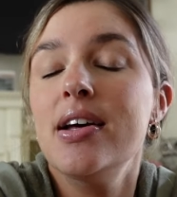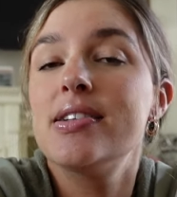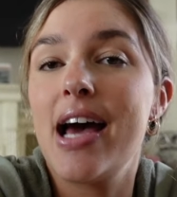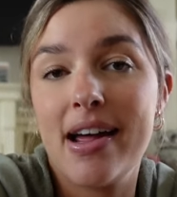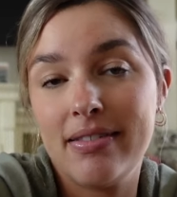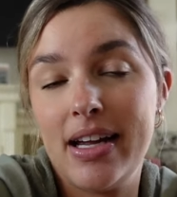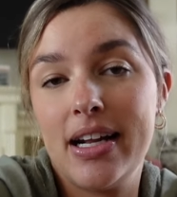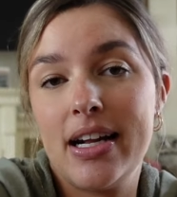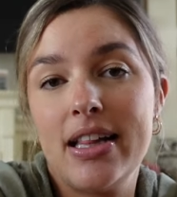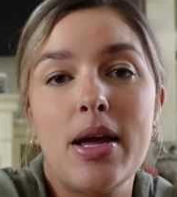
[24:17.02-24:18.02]

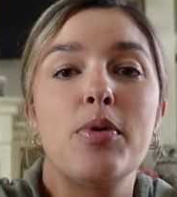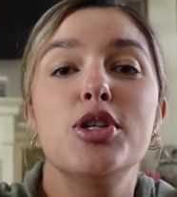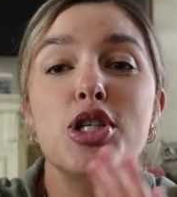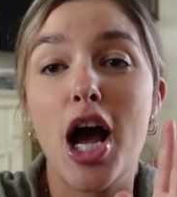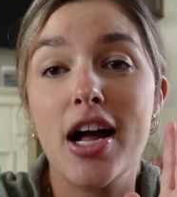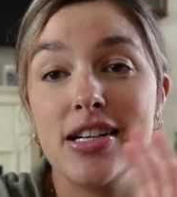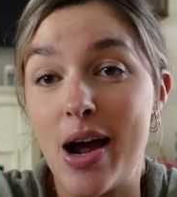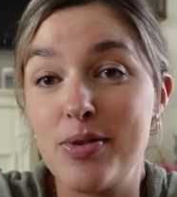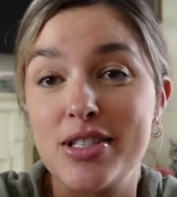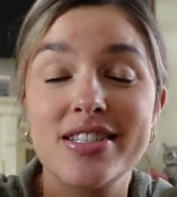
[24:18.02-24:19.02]
dilated, and they were shocked.
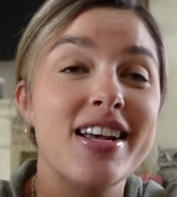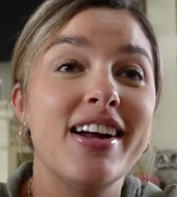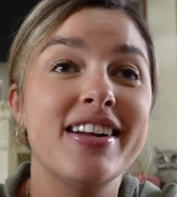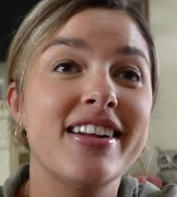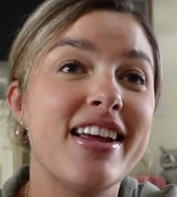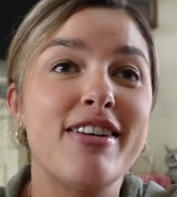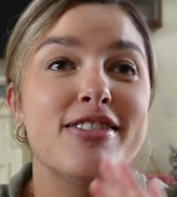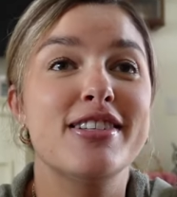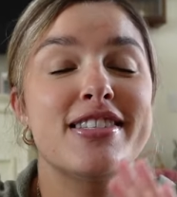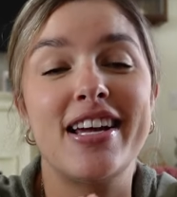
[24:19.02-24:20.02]
I was excited.
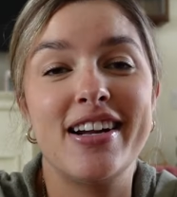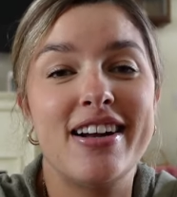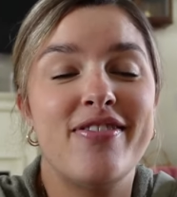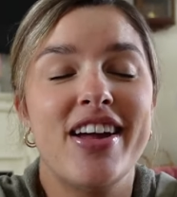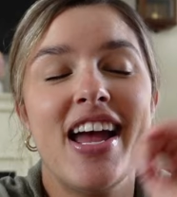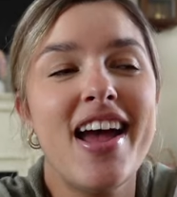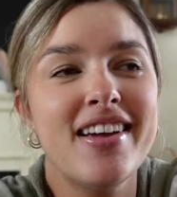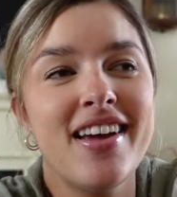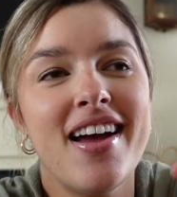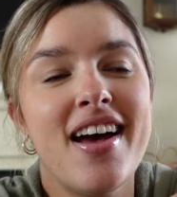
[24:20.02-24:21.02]
Larry's excited. I'm like,
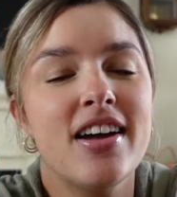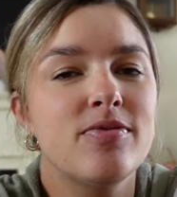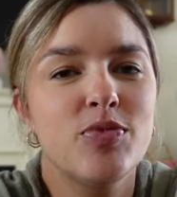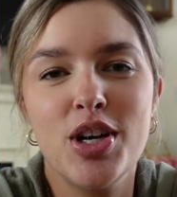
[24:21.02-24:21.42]
heck yeah!